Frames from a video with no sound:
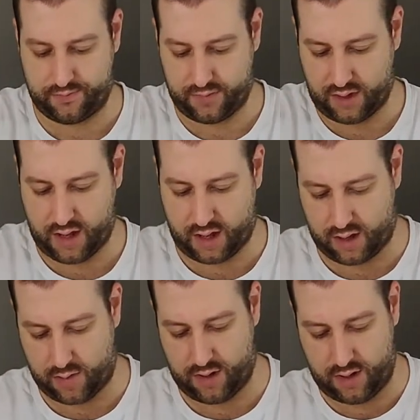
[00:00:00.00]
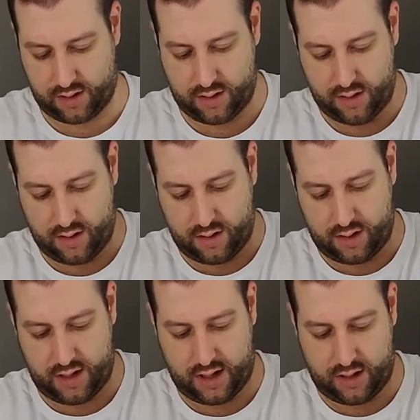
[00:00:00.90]
yeah, I mean,
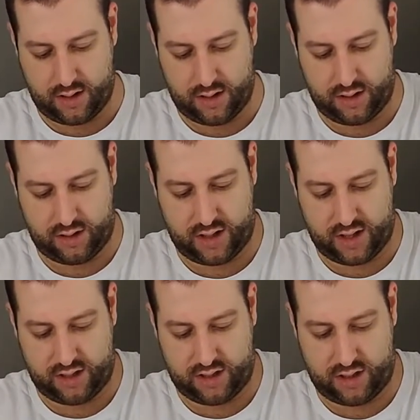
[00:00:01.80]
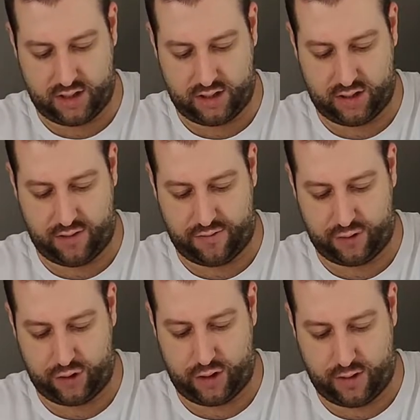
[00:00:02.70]
again, it's nice stuff for
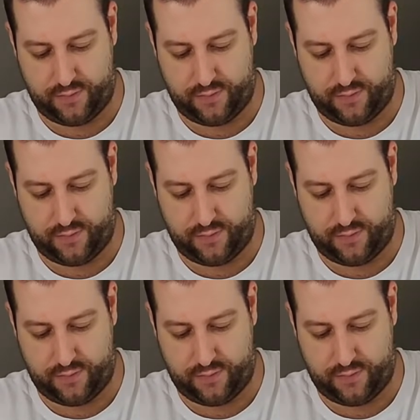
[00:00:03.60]
sure.